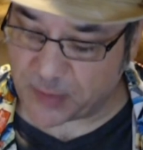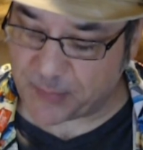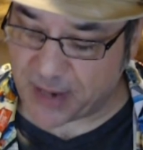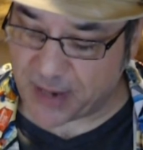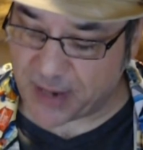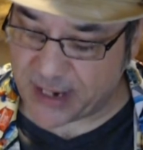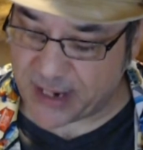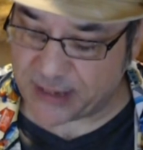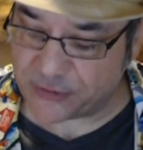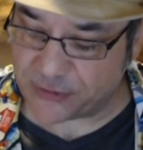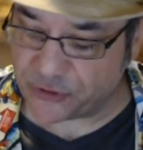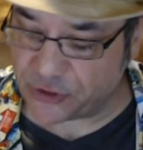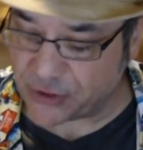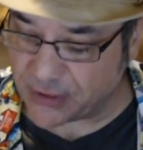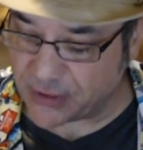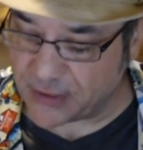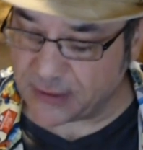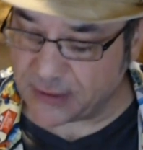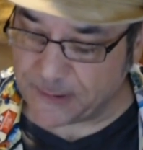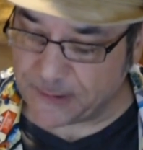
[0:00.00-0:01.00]
a human
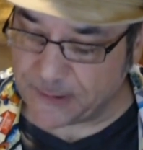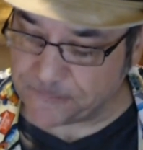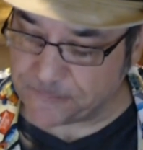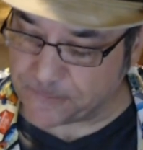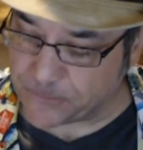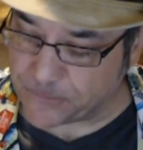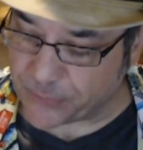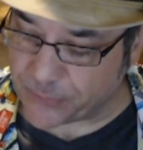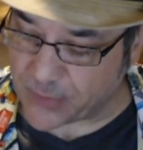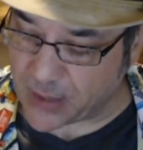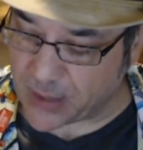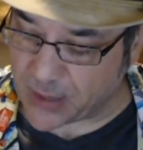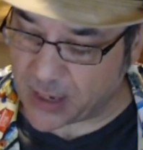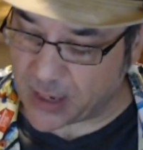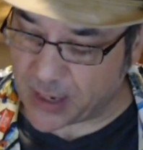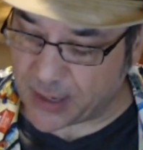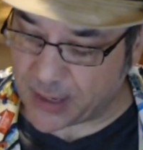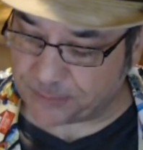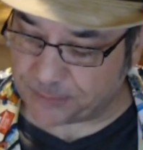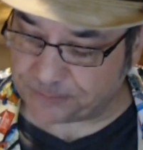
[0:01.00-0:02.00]
mage,
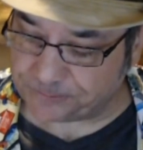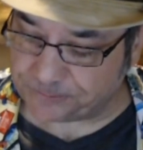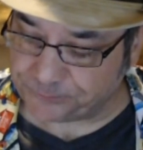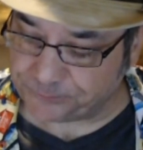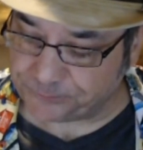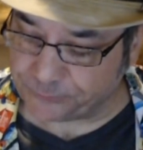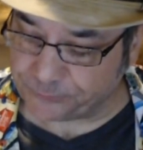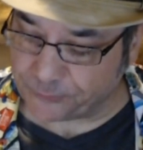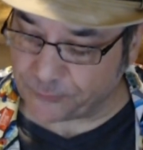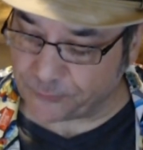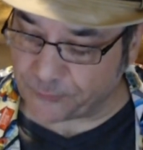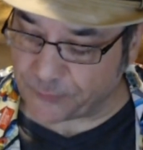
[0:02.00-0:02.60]
and